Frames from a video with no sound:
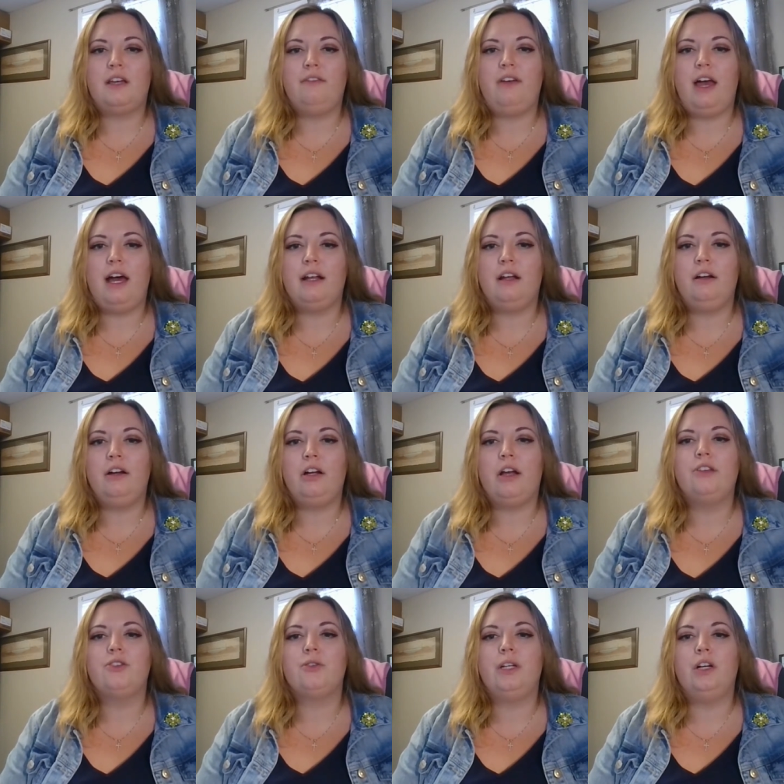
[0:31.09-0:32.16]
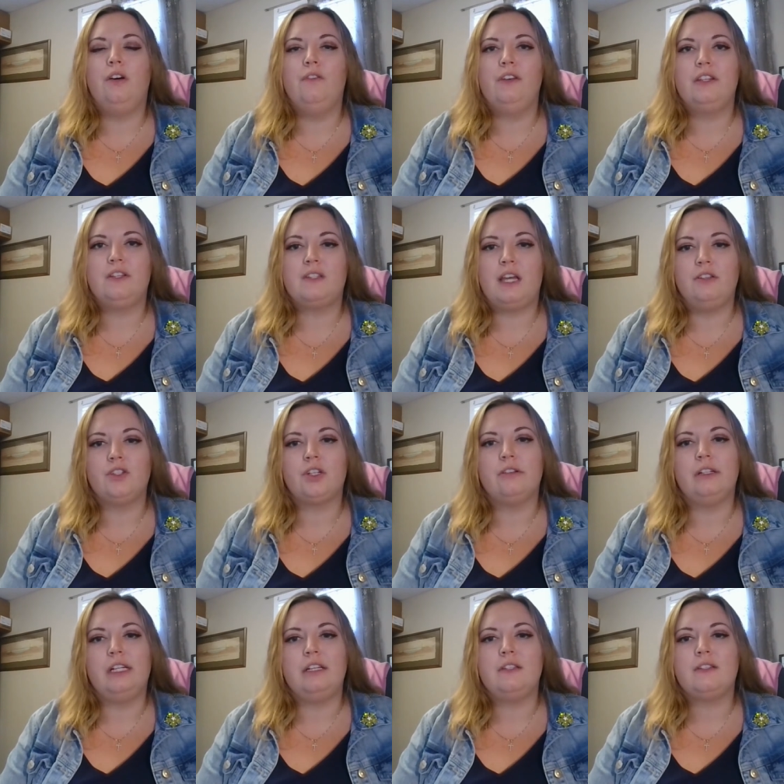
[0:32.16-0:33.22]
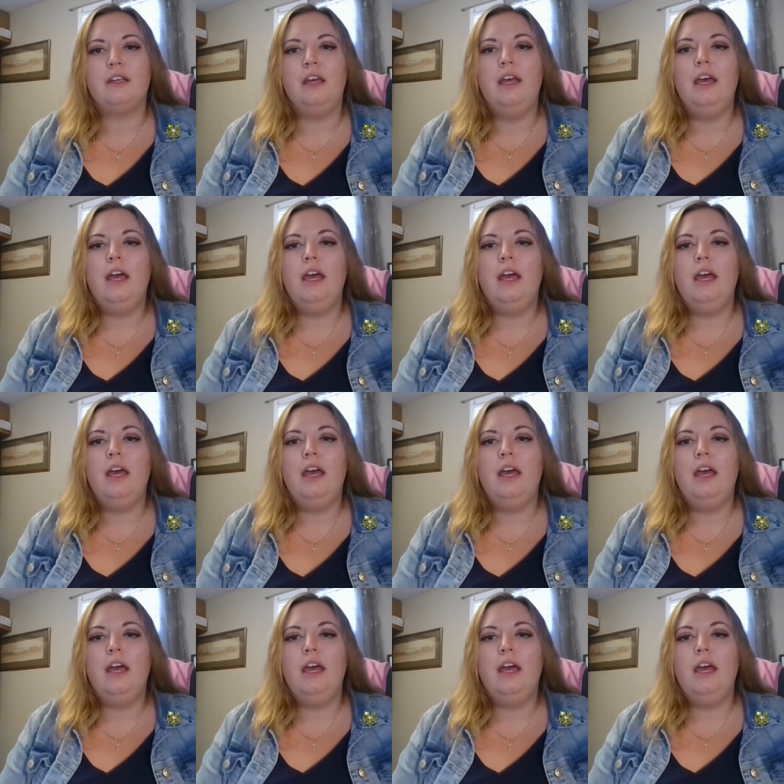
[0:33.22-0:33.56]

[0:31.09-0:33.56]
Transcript: have had on our country over the centuries,